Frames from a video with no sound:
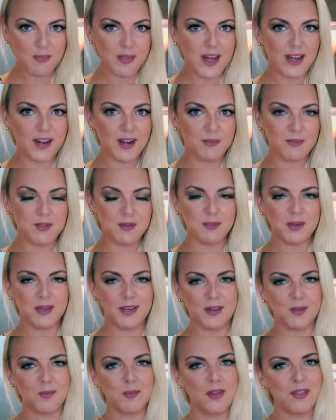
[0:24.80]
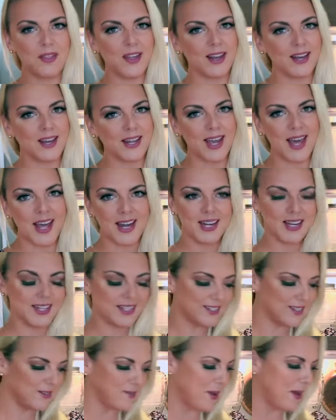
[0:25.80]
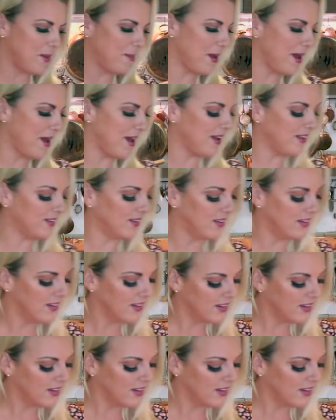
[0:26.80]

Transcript: that up to begin with and get it into my pan.